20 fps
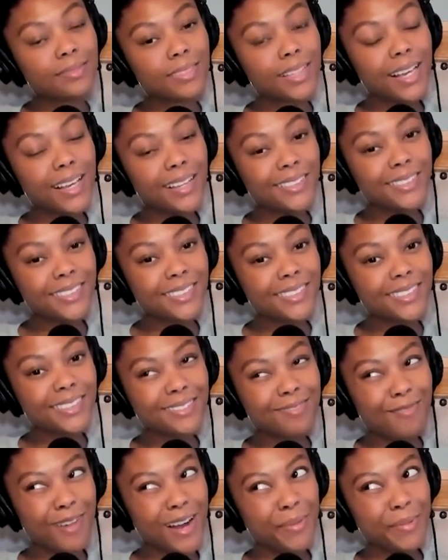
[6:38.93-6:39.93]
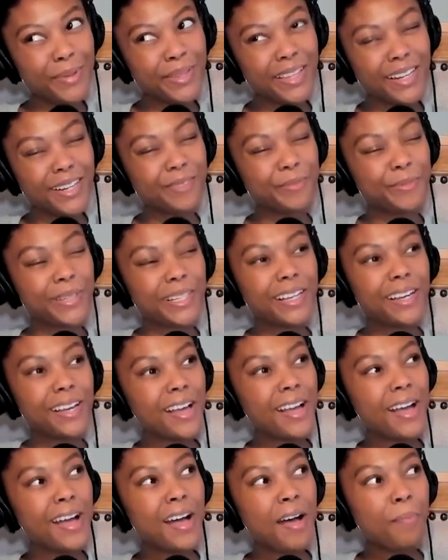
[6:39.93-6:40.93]
Hence why I'm in therapy.
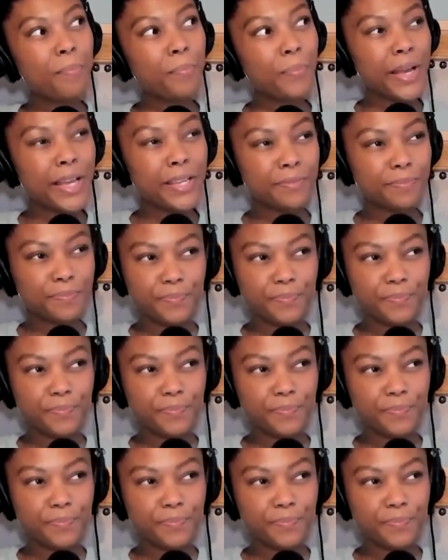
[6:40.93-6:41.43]
But